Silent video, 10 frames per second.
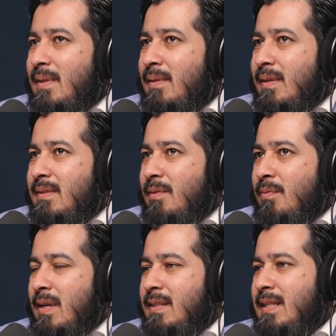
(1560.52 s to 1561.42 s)
There's the
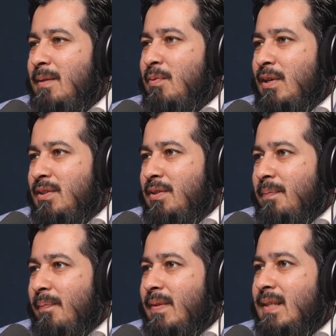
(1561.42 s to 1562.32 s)
real estate pressure.
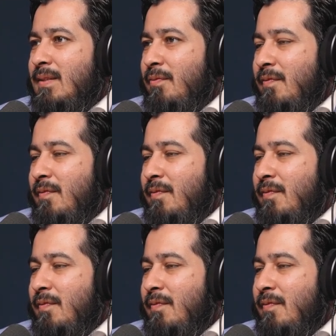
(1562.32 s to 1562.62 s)
There's the